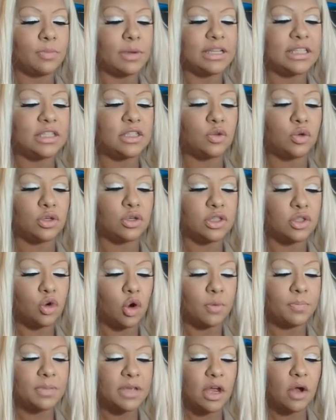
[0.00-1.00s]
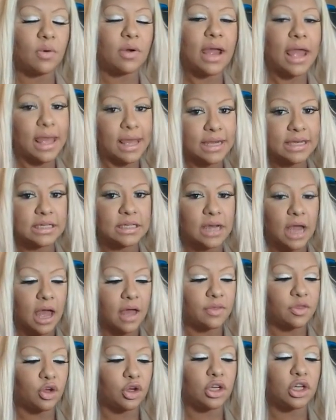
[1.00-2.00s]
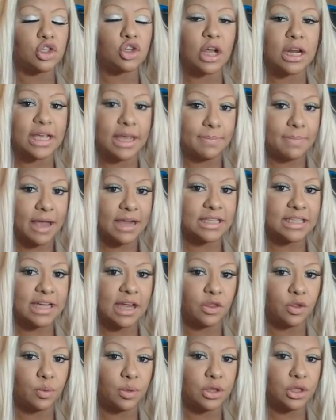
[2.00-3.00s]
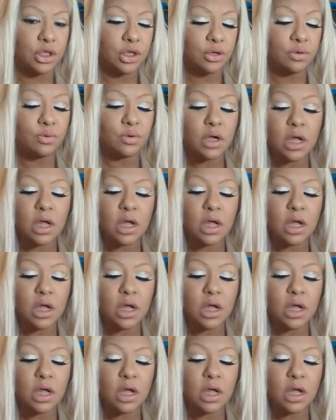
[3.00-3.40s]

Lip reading: Pisces, or a Scorpio and they're going to try to get back together with you.